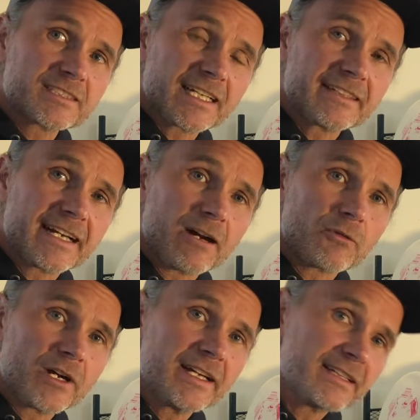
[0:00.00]
send it
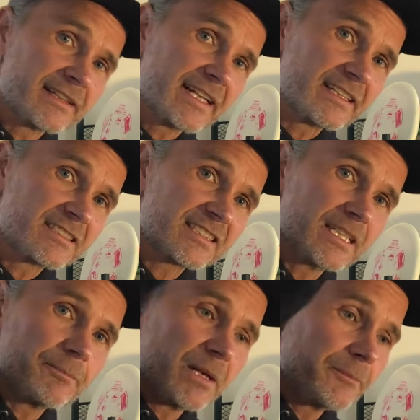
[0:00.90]
out right, and let it
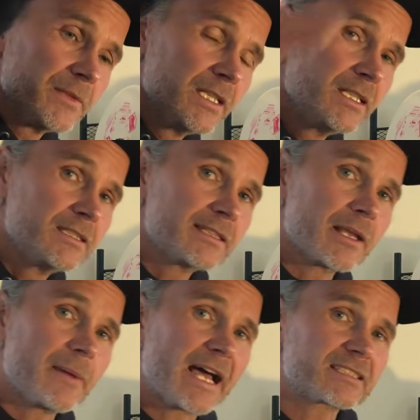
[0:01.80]
skip up to
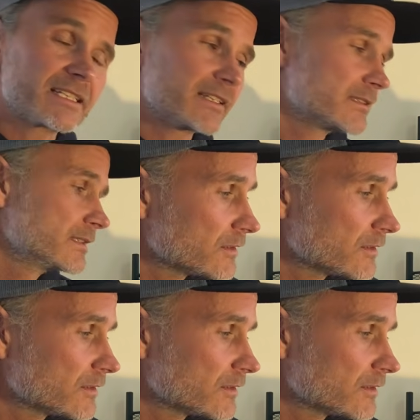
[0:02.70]
the basket.